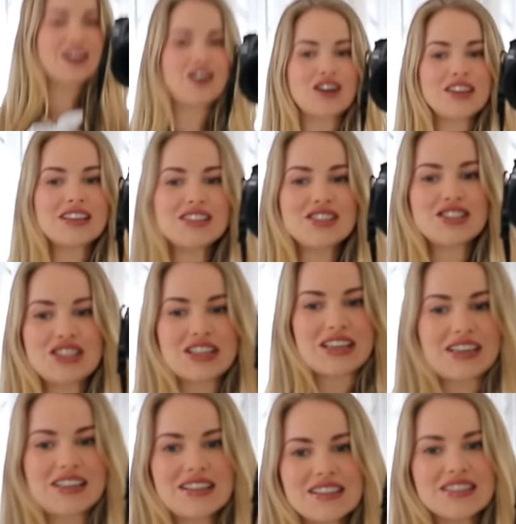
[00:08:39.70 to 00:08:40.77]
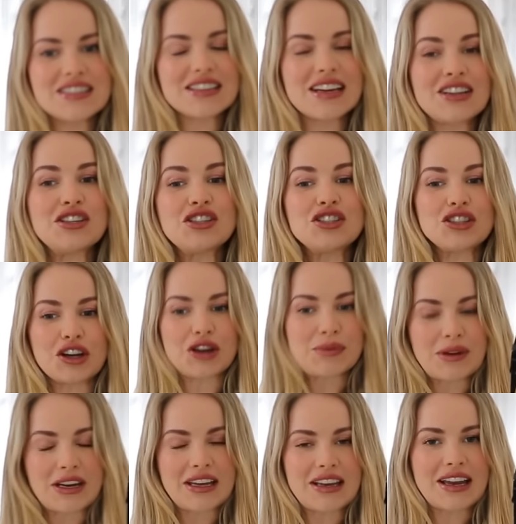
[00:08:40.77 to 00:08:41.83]
got these jeans in
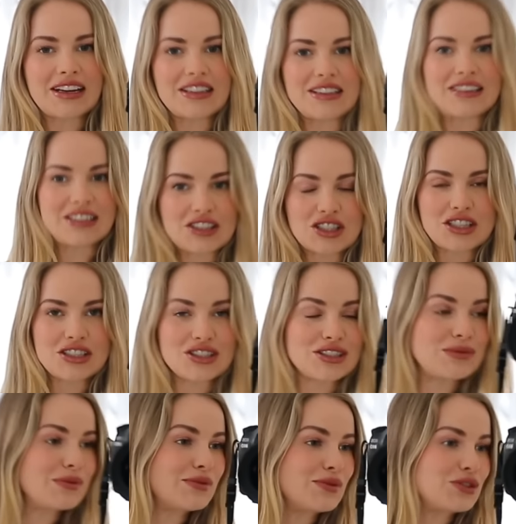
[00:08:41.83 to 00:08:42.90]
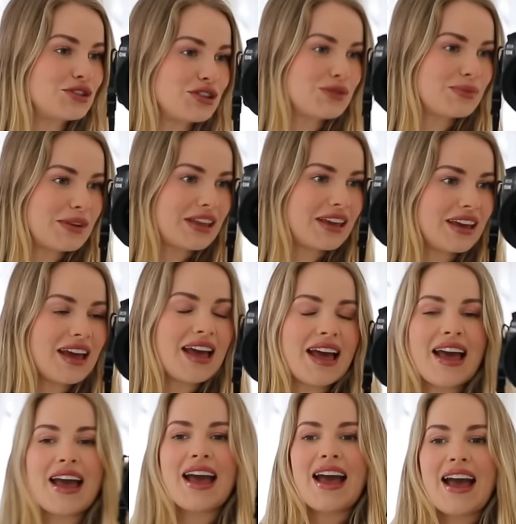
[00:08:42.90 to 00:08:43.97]
Germany, like literally just before Germany,
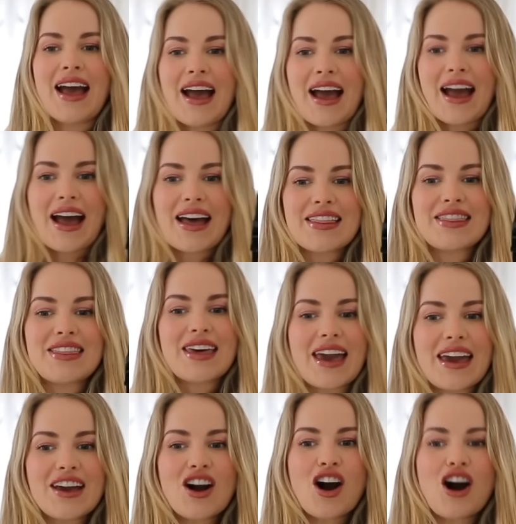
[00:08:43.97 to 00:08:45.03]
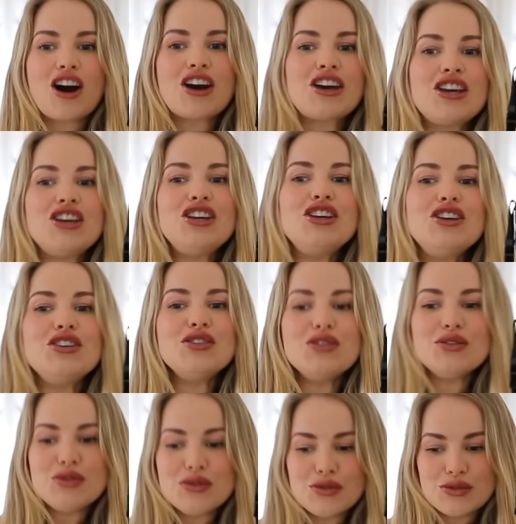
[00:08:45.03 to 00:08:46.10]
and they are
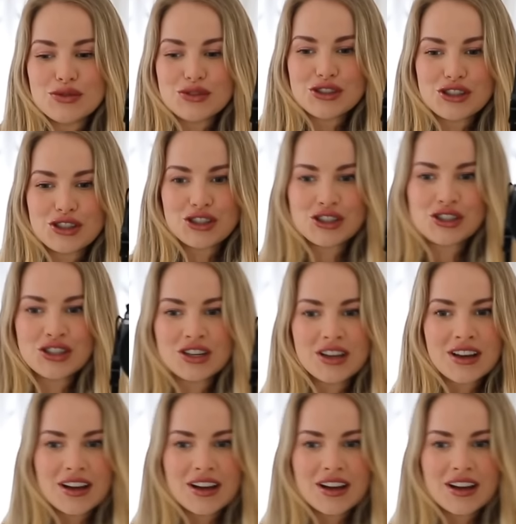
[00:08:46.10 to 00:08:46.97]
huge